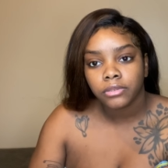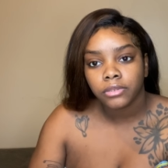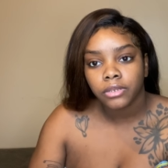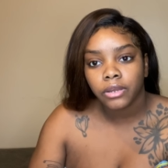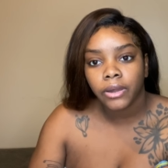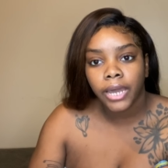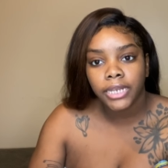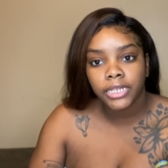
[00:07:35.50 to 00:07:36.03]

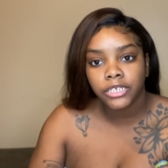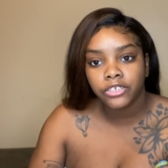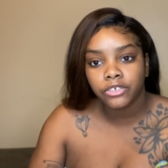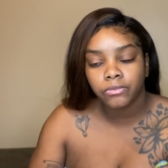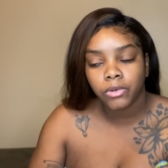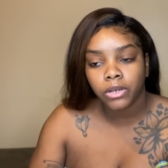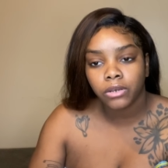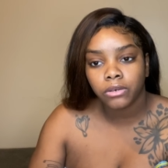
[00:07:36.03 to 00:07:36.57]
or I did you
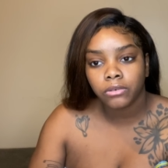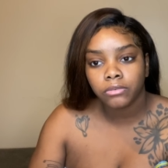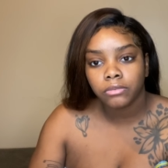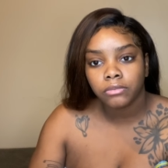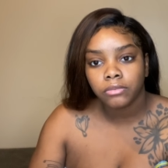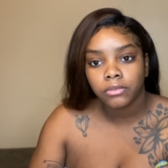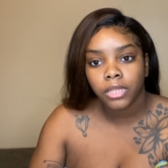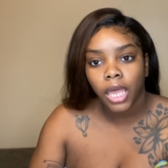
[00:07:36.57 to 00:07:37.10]
wrong,
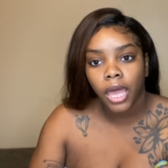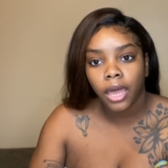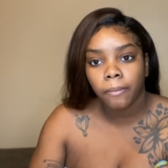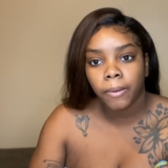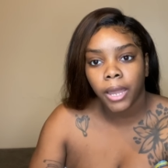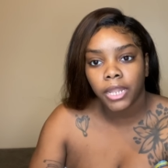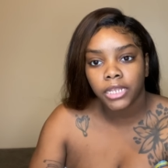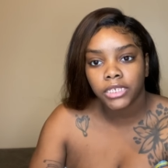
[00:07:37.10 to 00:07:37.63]
I
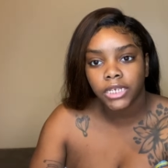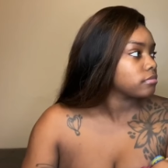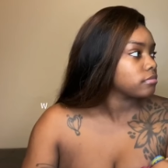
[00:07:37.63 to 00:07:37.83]
apologize.